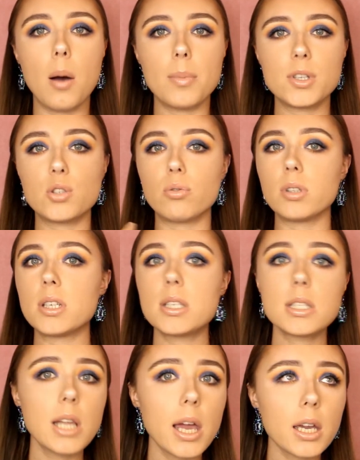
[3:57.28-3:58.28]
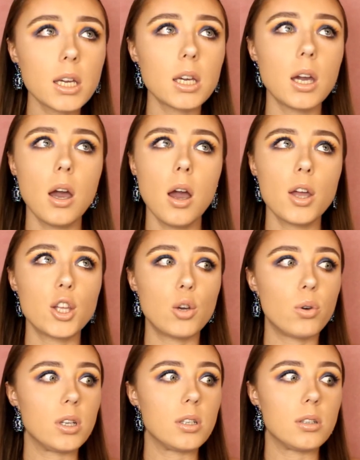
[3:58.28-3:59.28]
it's really slick. You
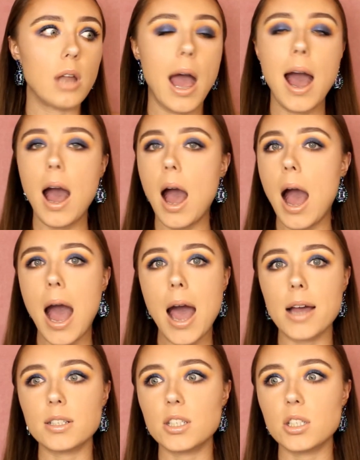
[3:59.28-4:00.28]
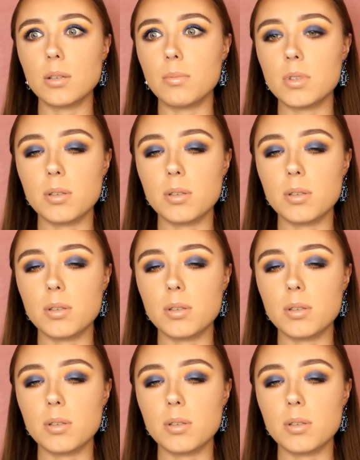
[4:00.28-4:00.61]
can add some